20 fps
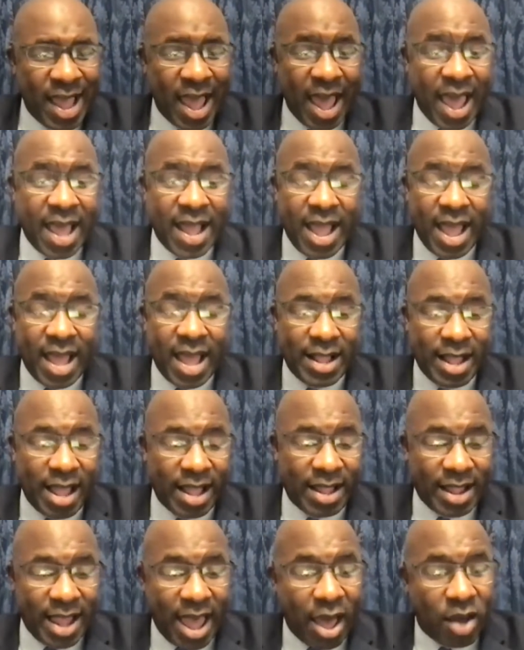
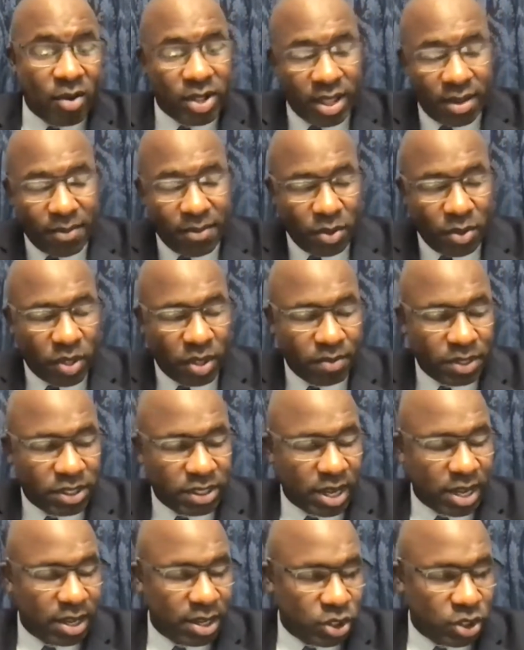And now, and let me
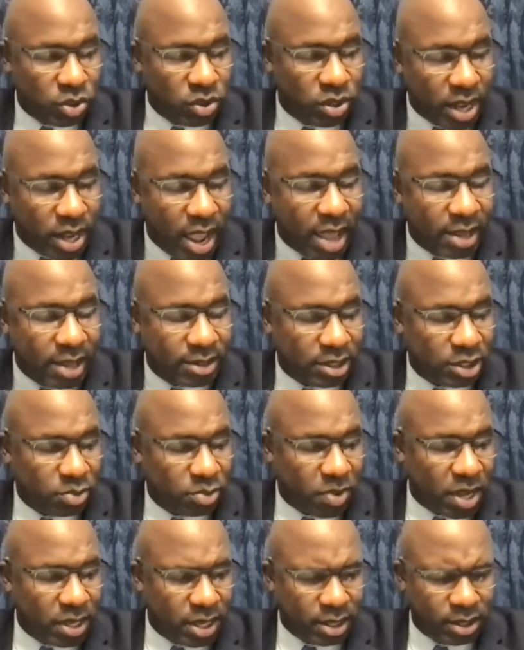say this, you didn't ask this,
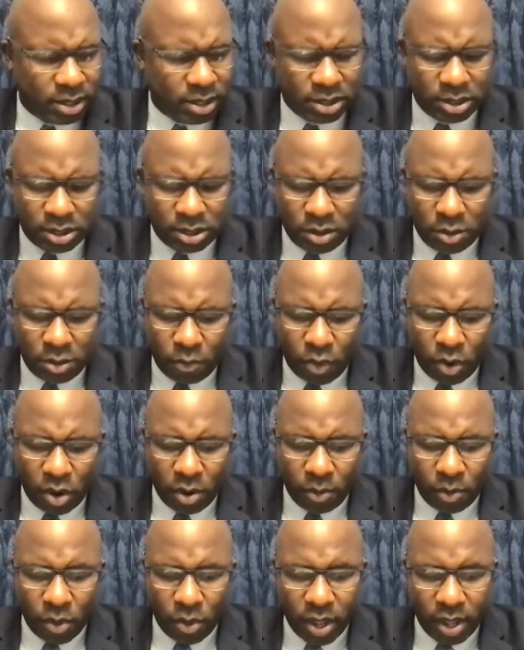but I think this is an
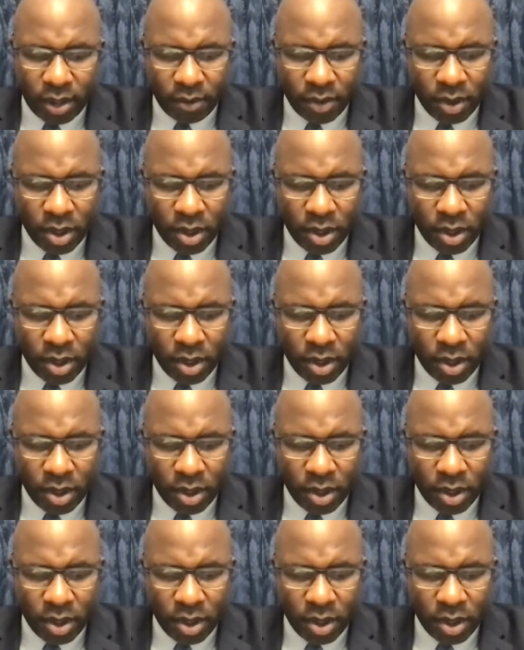important point.